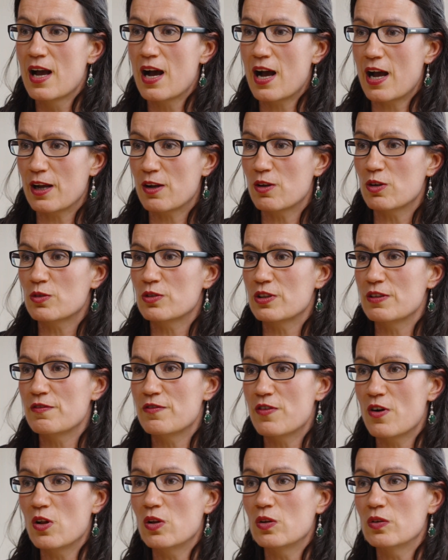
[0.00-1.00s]
I got
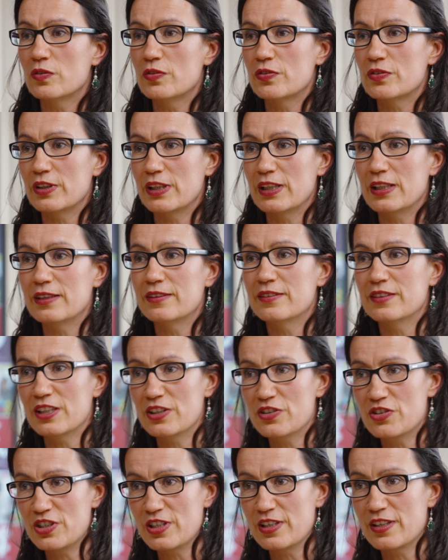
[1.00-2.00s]
involved in
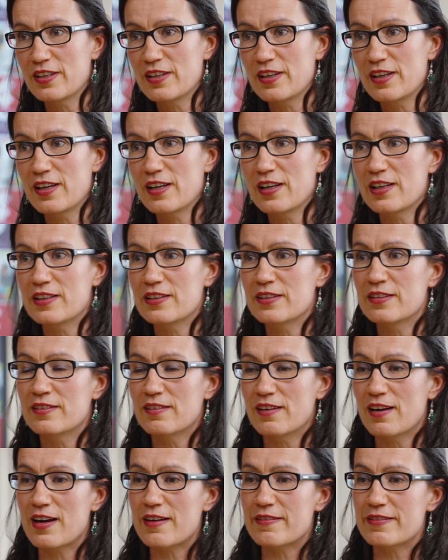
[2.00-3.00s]
teaching, and
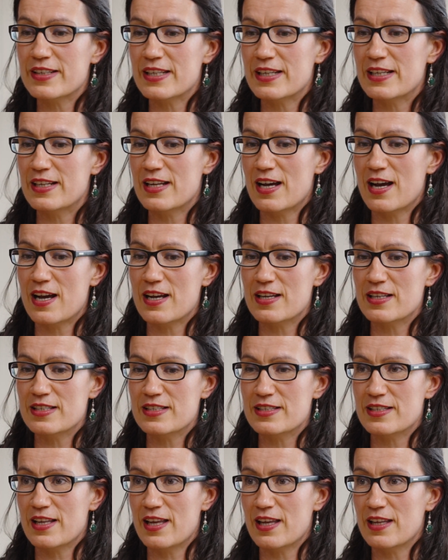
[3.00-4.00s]
I
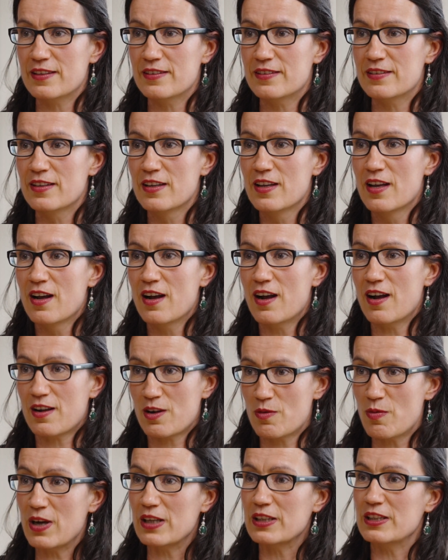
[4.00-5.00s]
realized that I
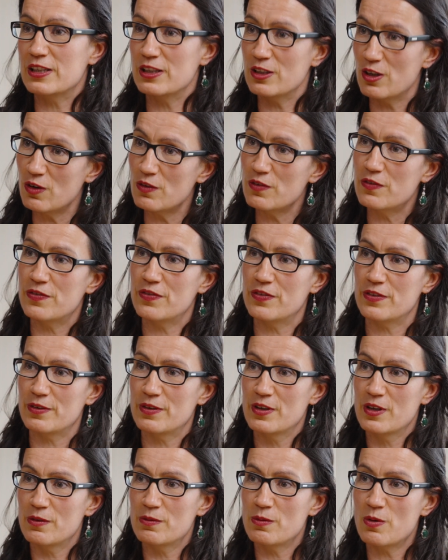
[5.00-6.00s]
quite love
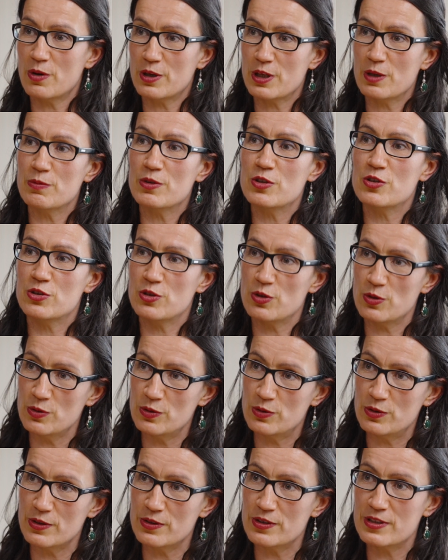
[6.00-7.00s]
working with
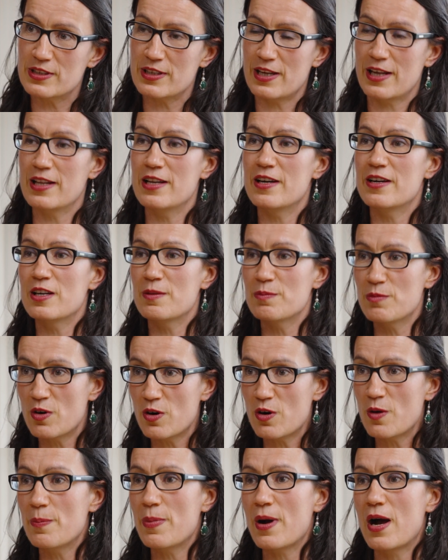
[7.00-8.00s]
students and learning
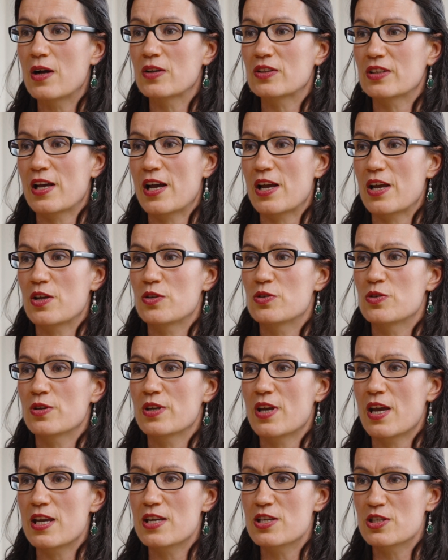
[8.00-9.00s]
more about higher
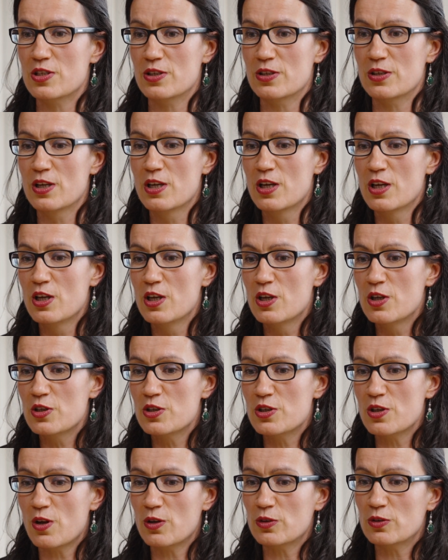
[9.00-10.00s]
education.
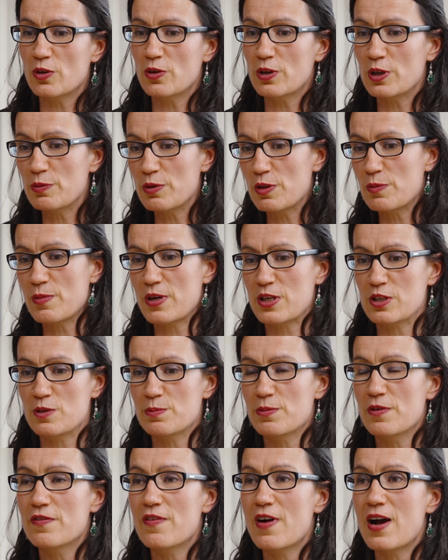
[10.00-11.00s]
So talking with my
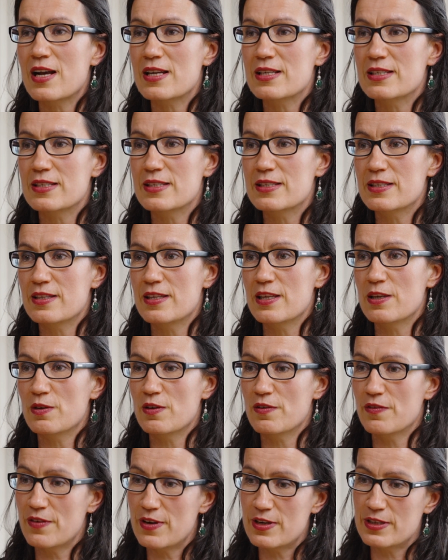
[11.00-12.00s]
supervisors, the
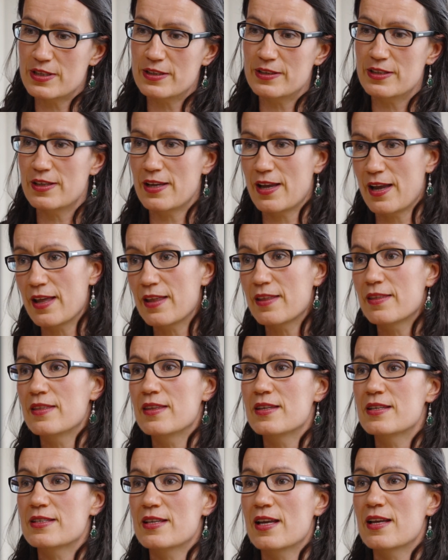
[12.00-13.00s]
university and
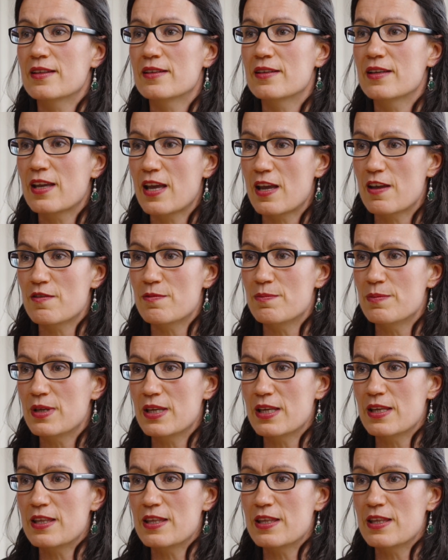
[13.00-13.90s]
the center gave me